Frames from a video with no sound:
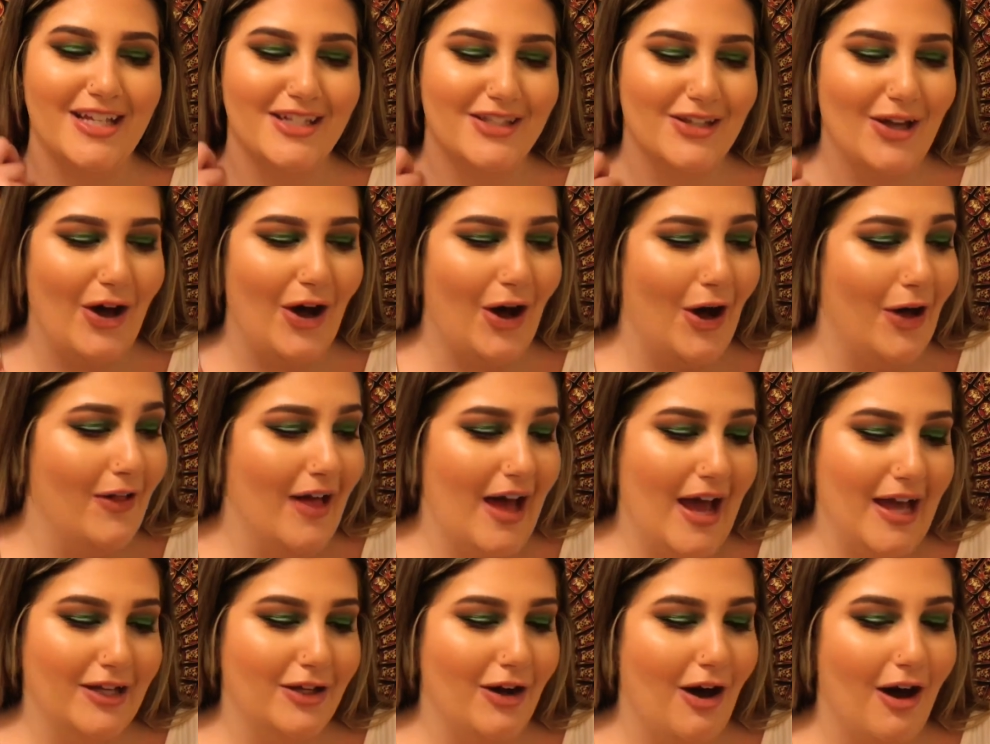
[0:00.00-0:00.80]
is all
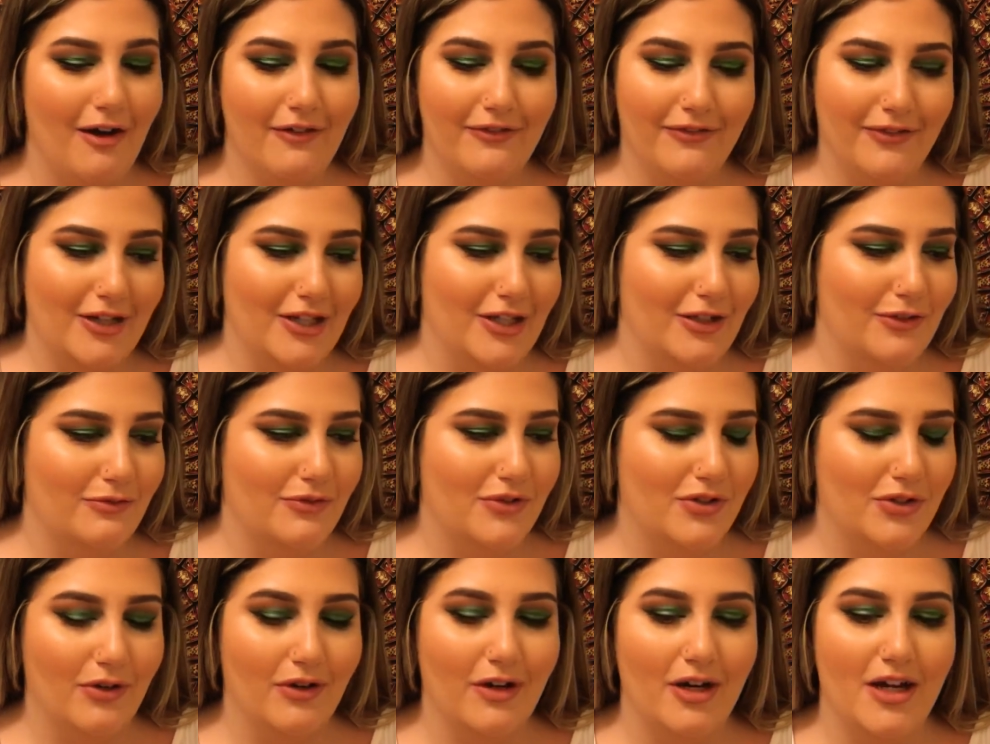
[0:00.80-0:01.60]
I got for you,
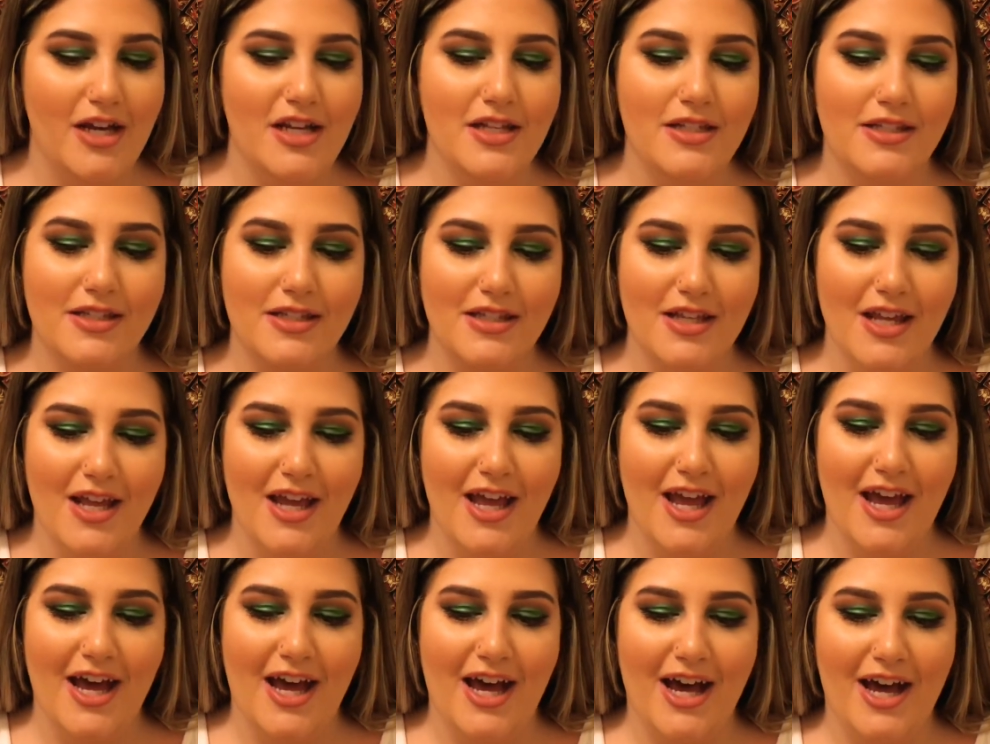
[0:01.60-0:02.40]
Taurus.
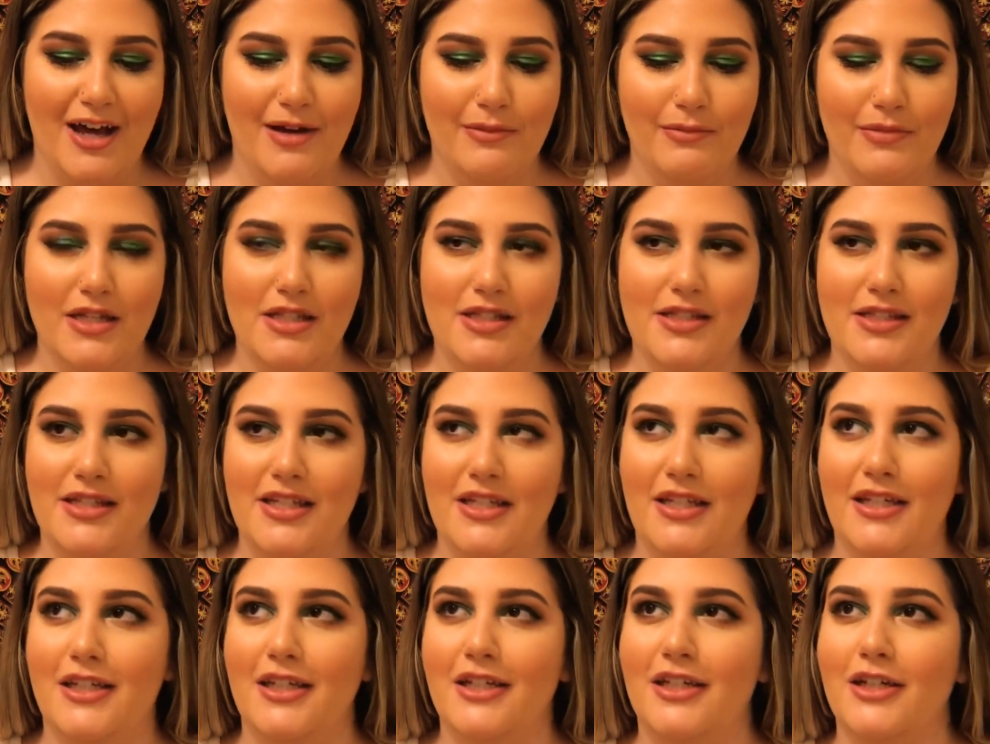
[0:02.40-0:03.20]
Let's
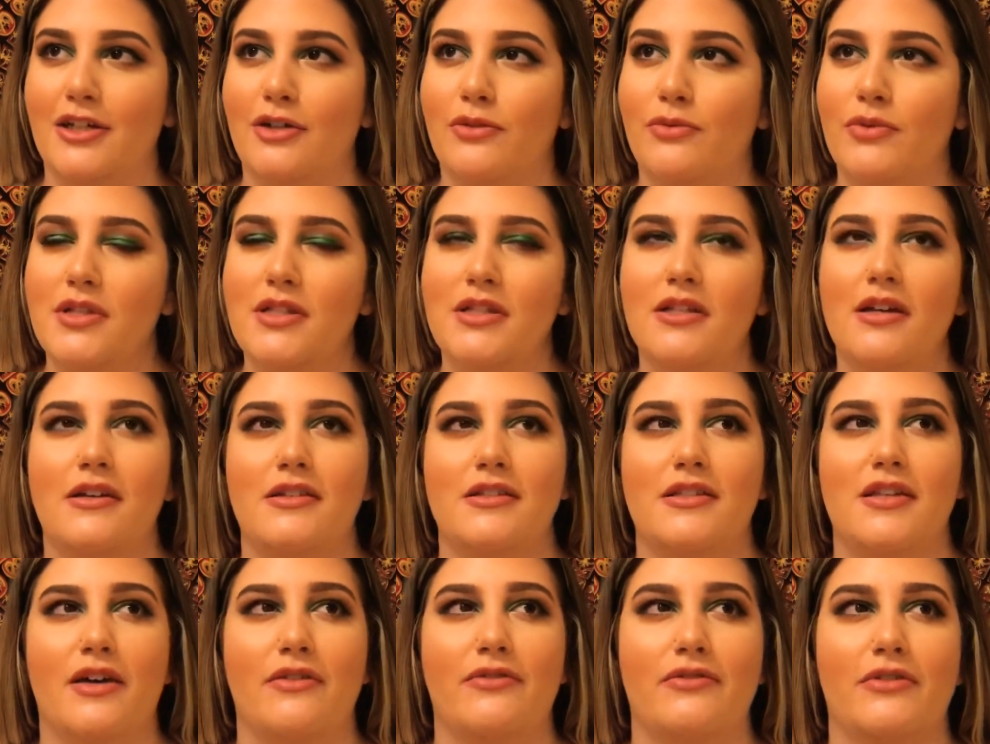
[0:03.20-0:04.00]
see here. What
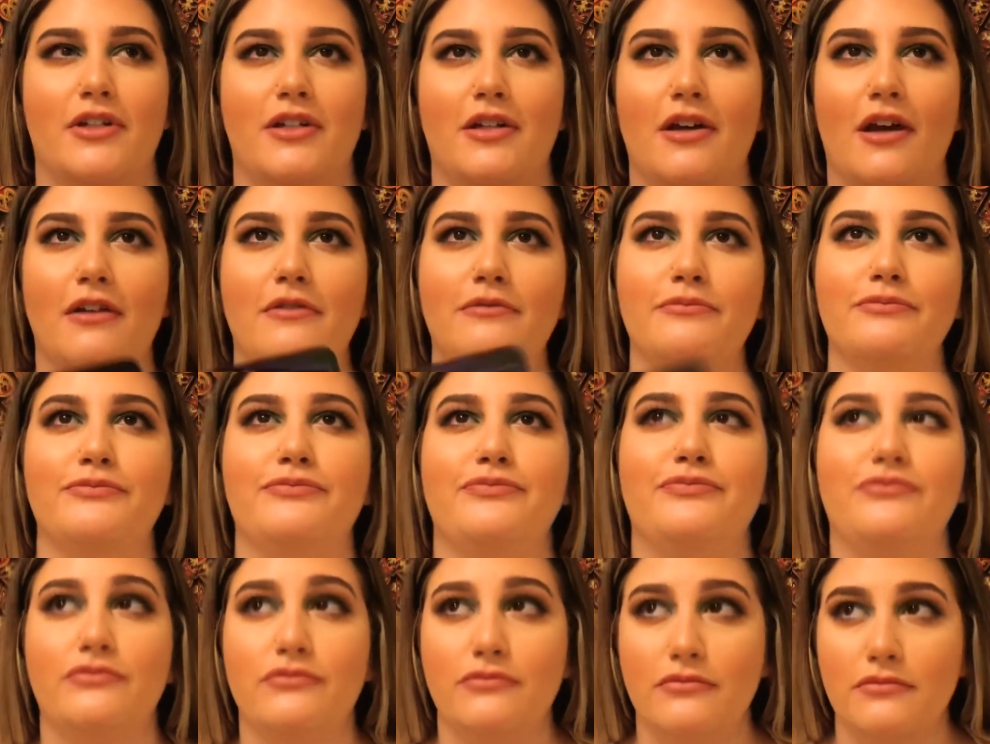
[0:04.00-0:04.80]
signs have we done?
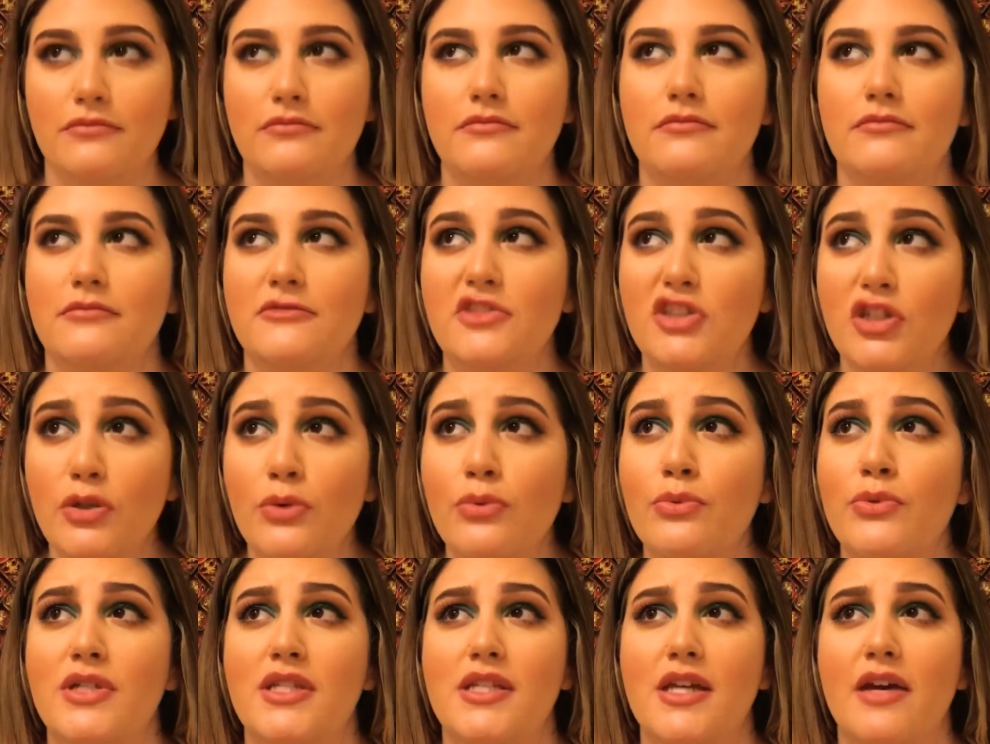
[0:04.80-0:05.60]

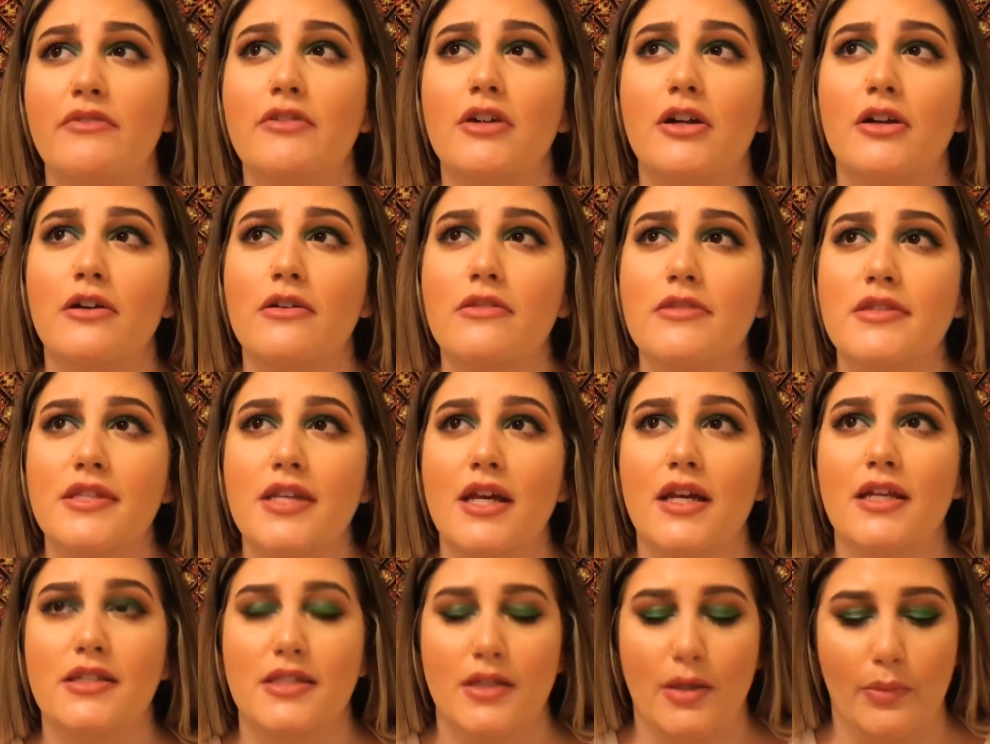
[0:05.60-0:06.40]
We've done earth
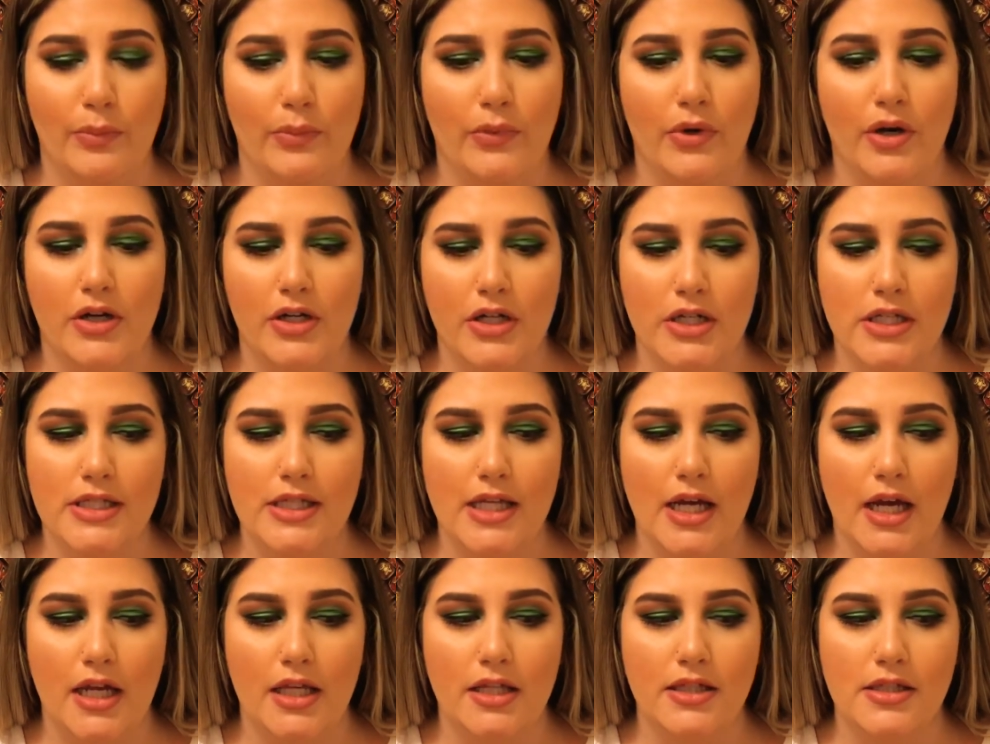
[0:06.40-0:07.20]
signs and water
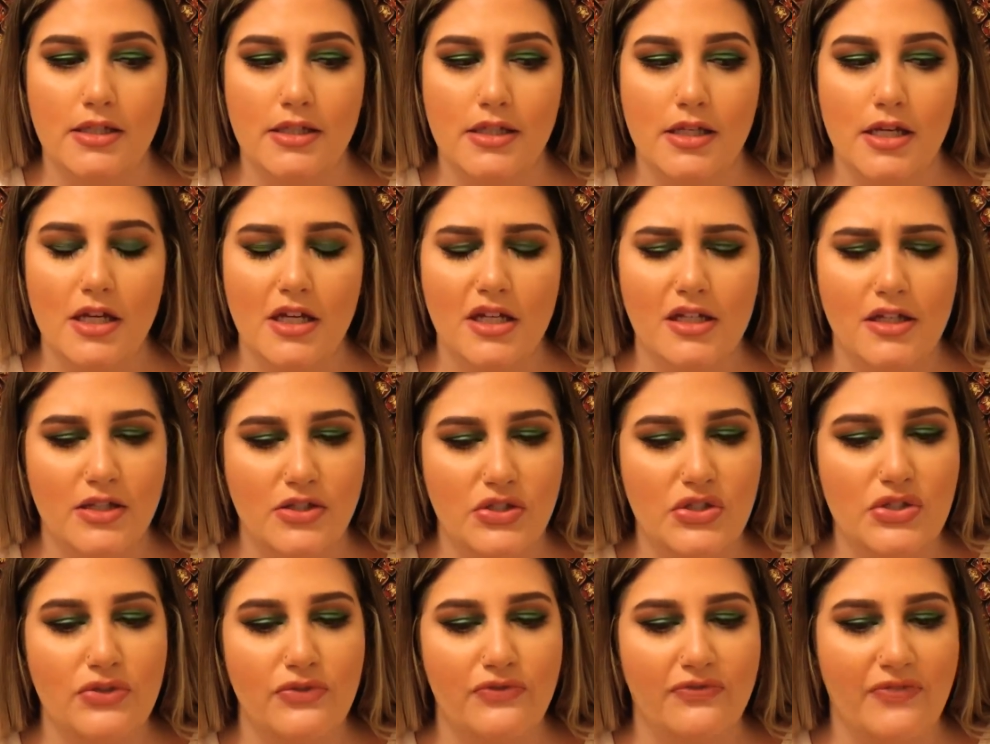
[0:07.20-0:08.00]
signs.
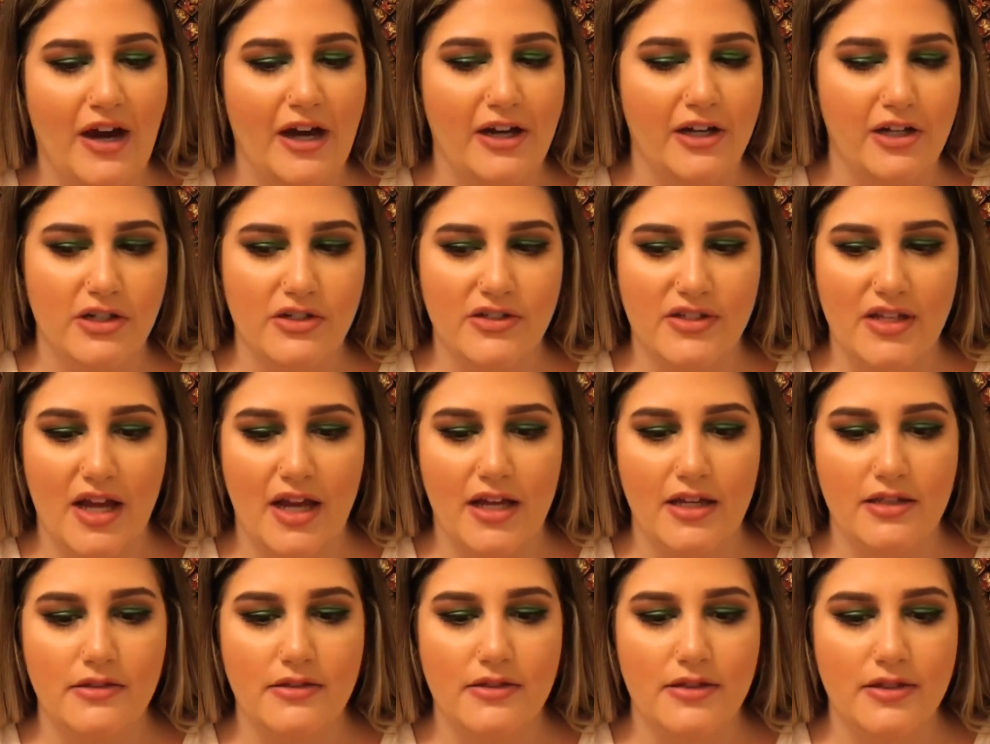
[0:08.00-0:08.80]
Let's do fire
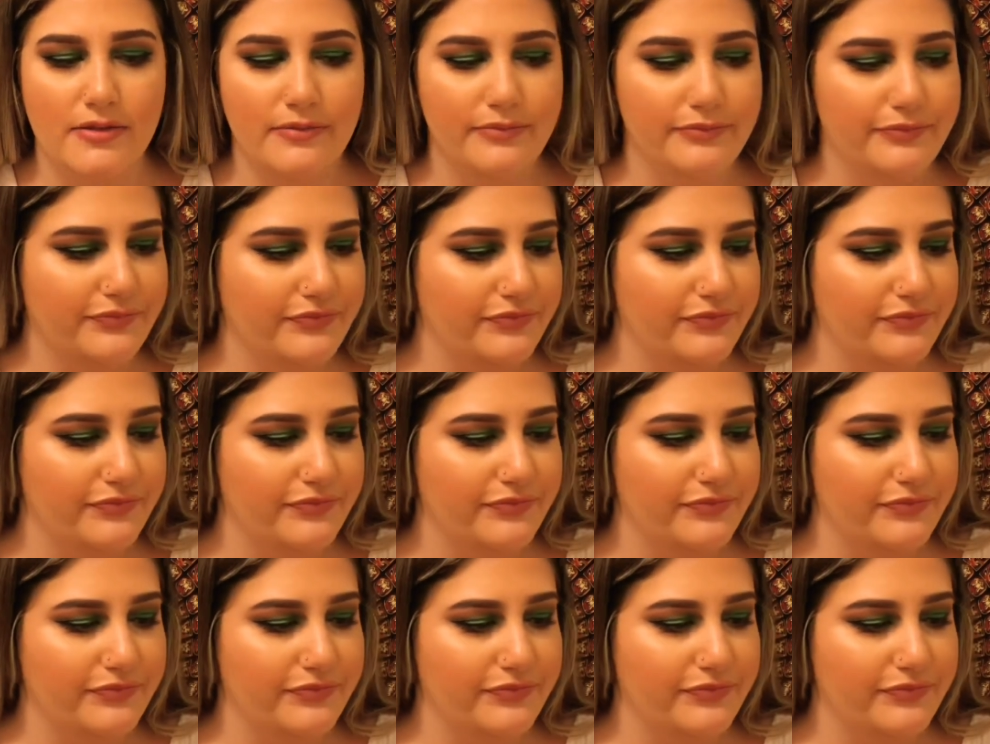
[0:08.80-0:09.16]
signs.